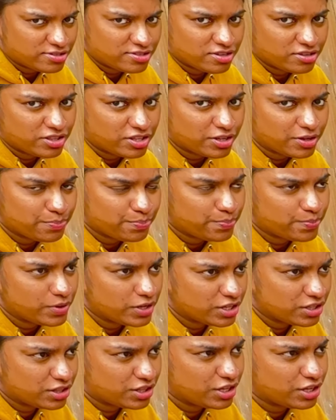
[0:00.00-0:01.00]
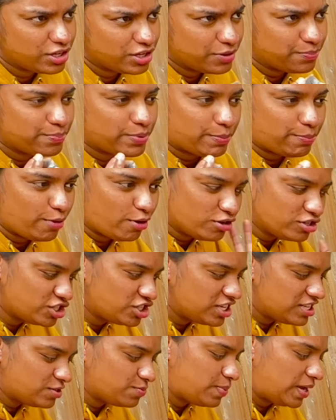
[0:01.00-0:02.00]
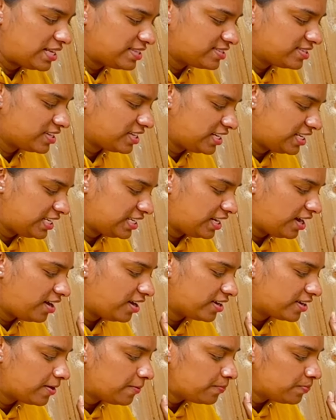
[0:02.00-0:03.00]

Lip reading: So the proportion is basically like